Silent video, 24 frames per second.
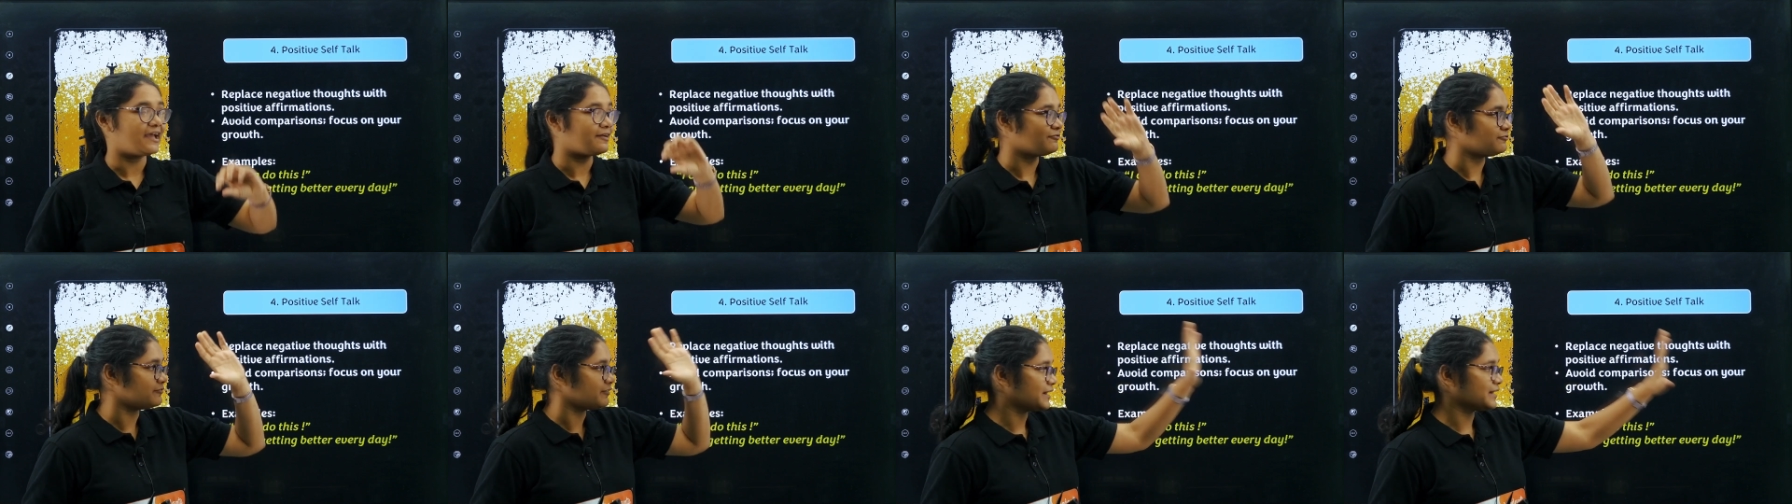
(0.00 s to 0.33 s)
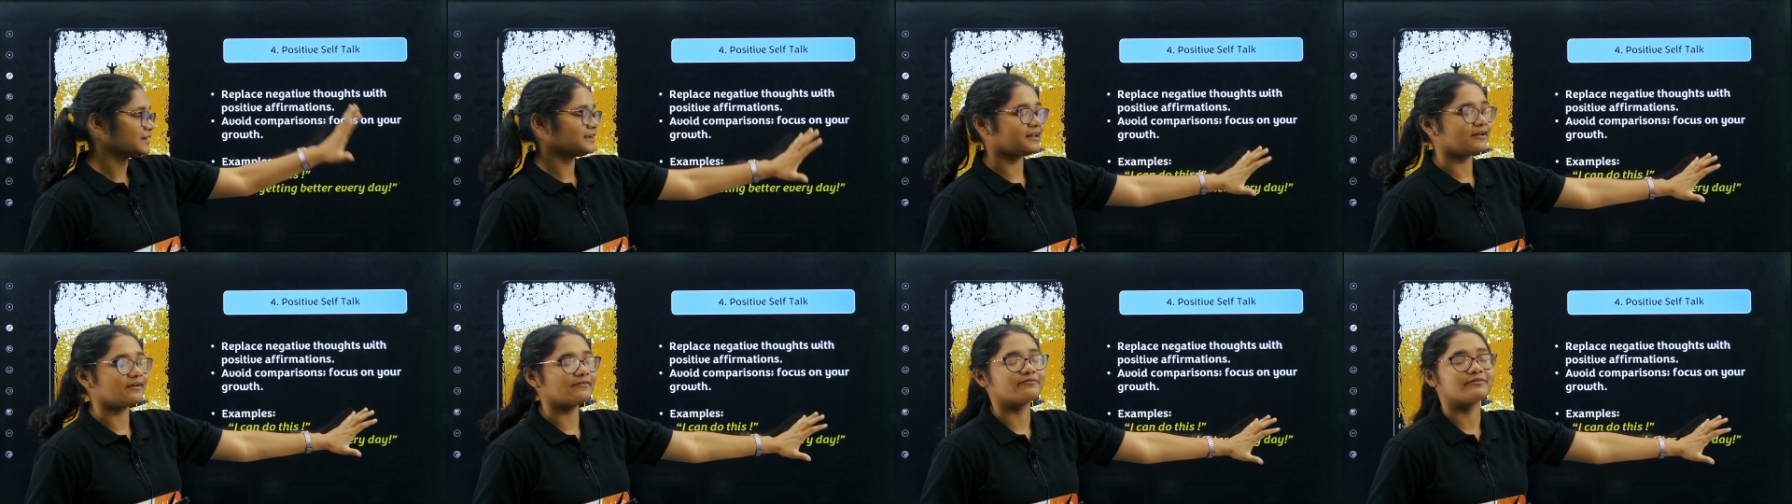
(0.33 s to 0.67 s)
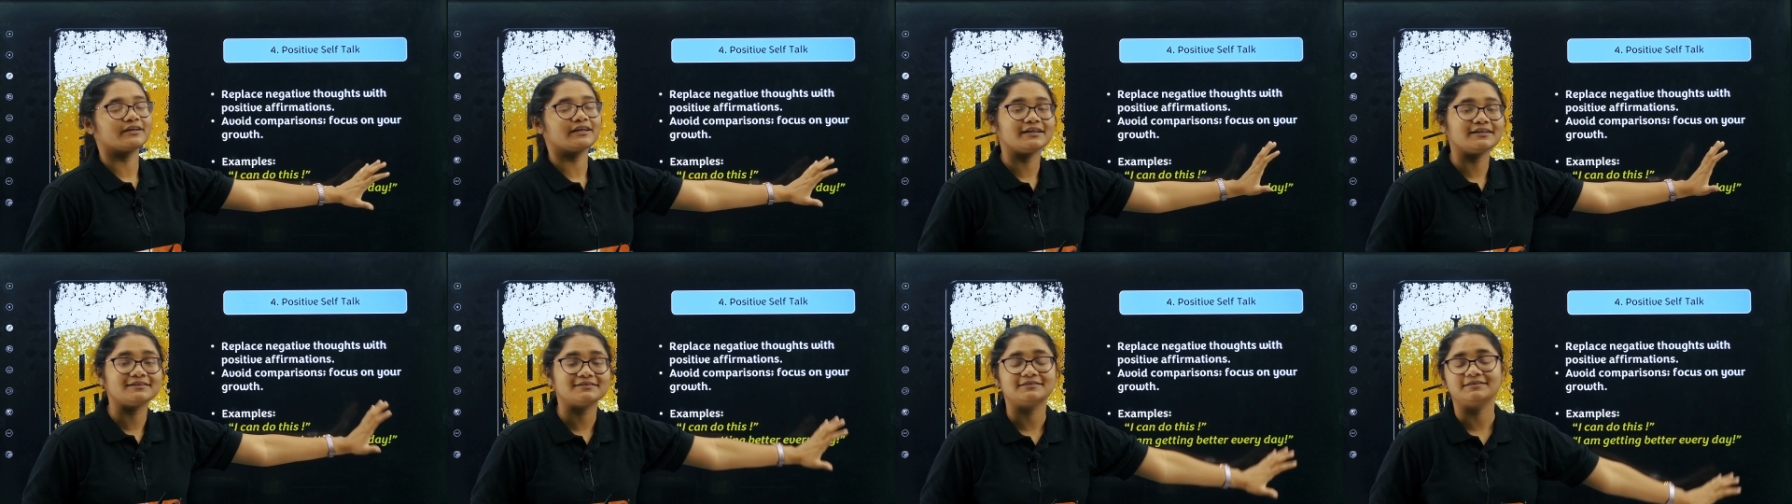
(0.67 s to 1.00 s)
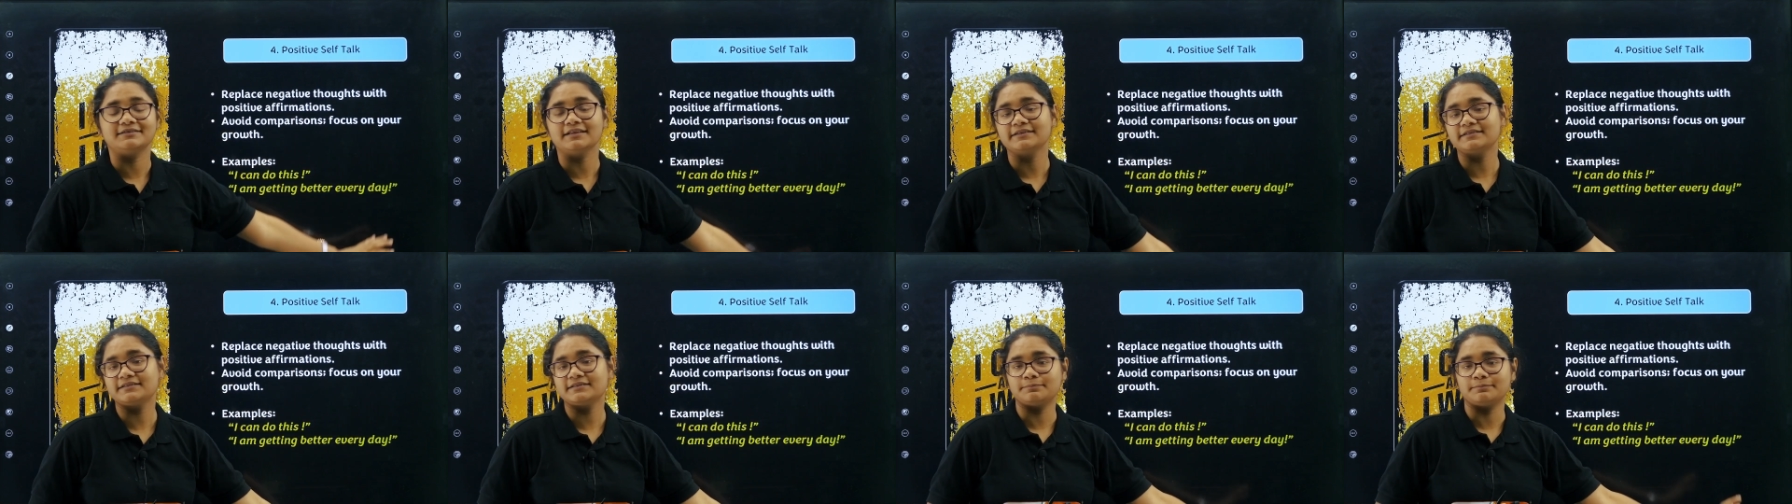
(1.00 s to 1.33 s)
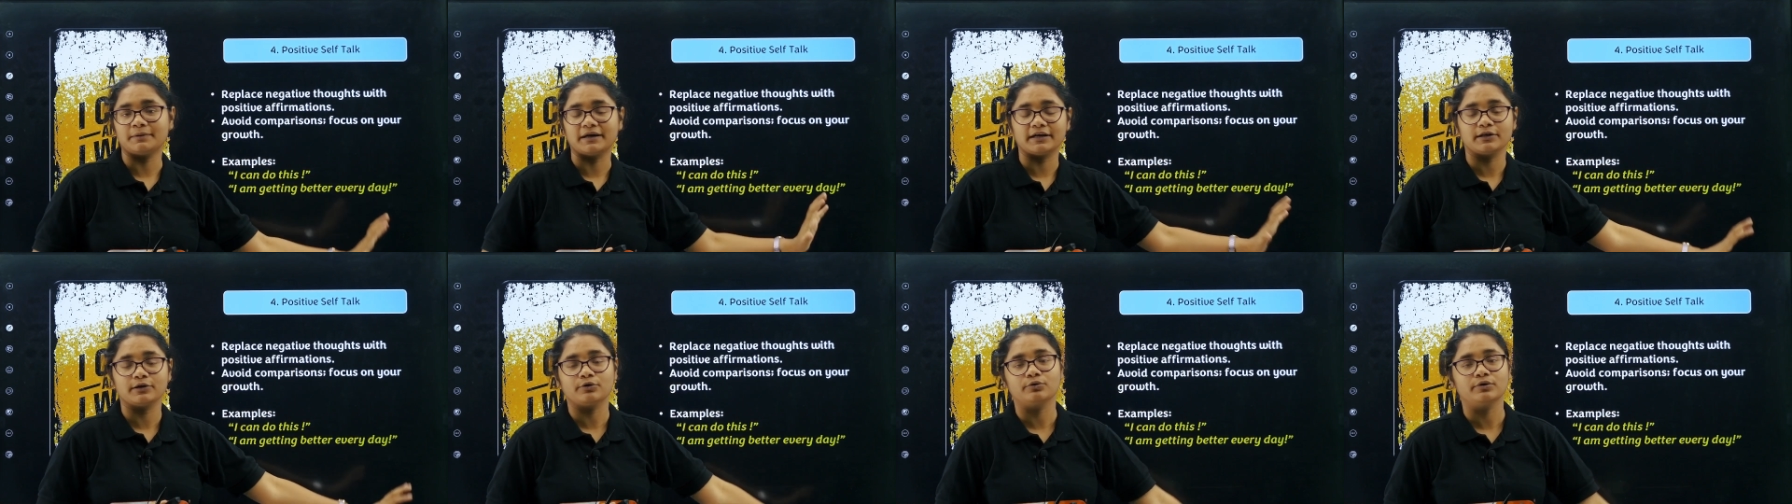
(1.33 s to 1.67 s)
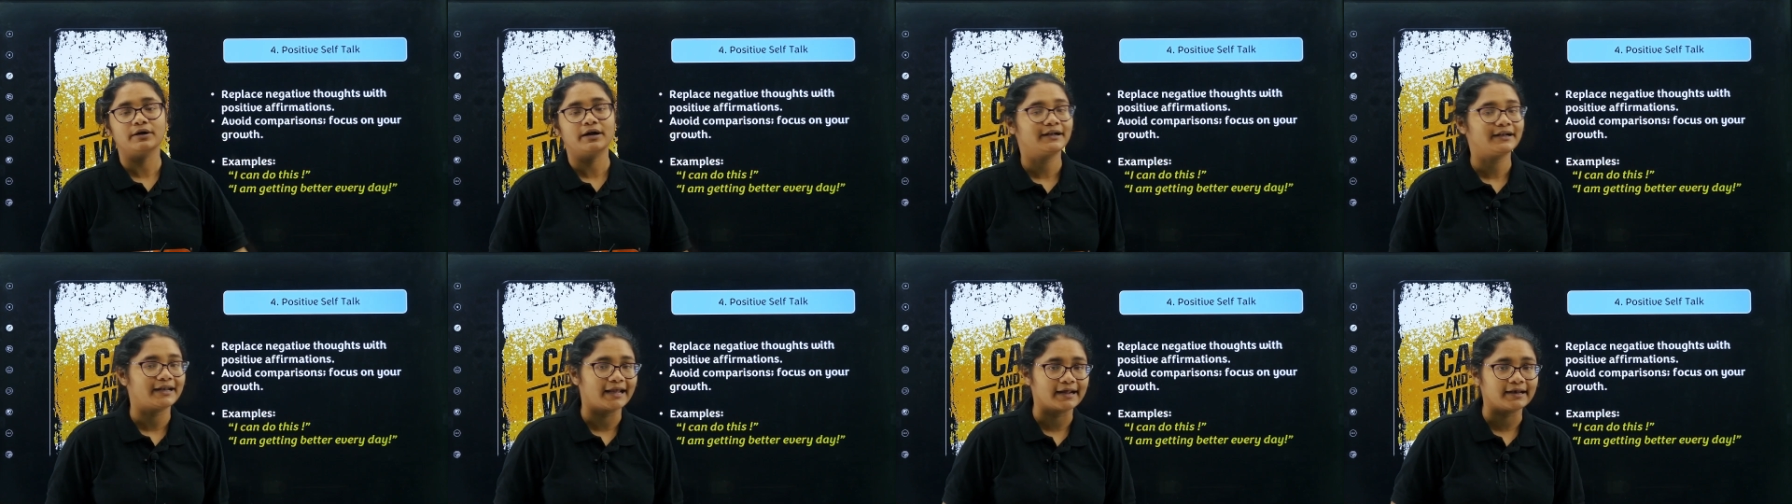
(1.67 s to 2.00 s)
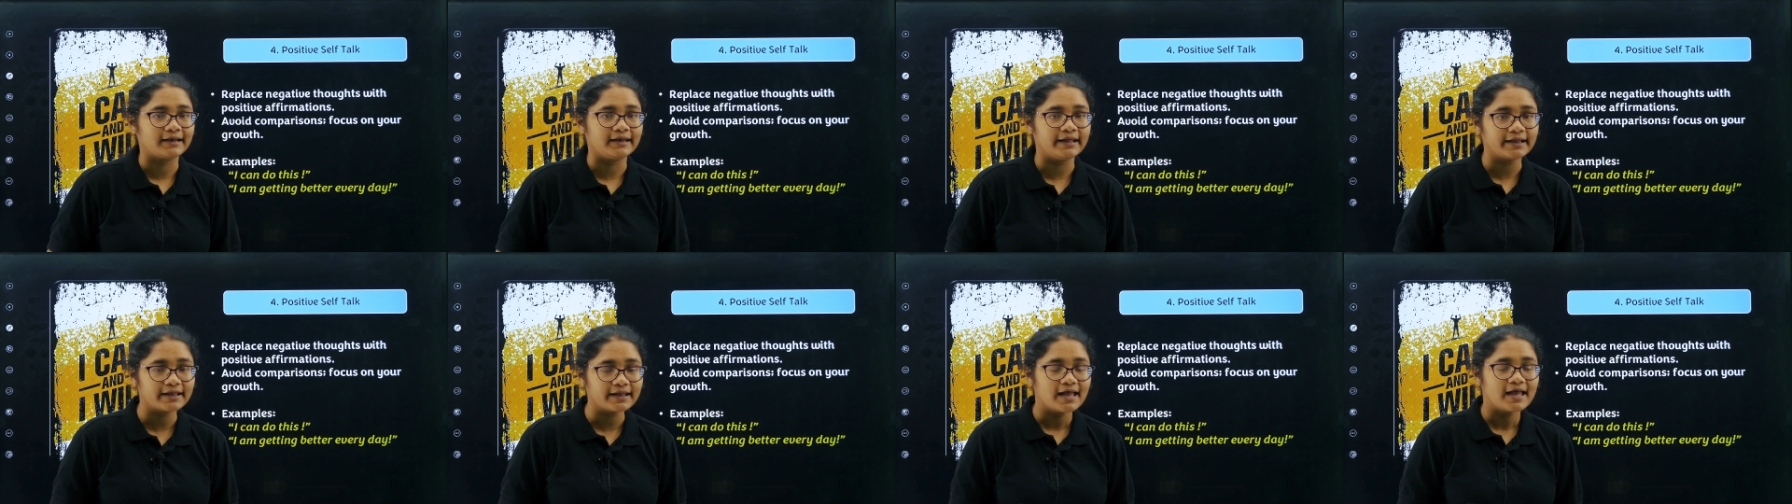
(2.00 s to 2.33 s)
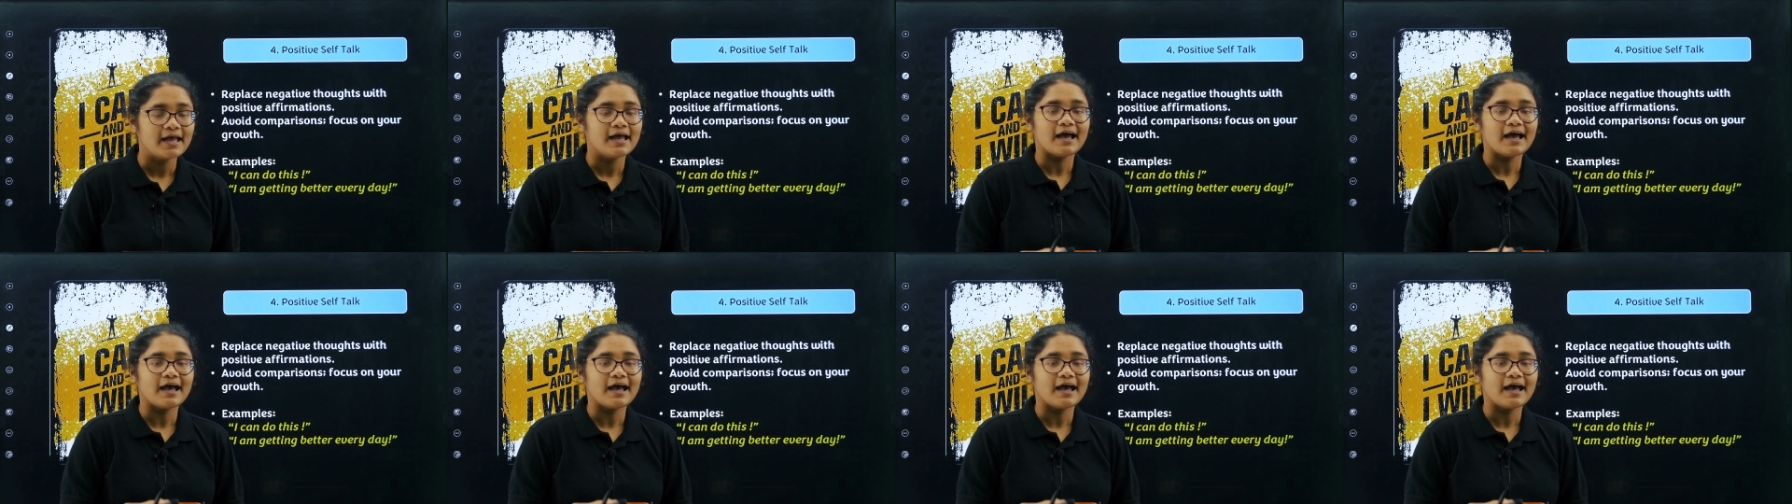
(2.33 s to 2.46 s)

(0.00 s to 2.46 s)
effective is this particular technique.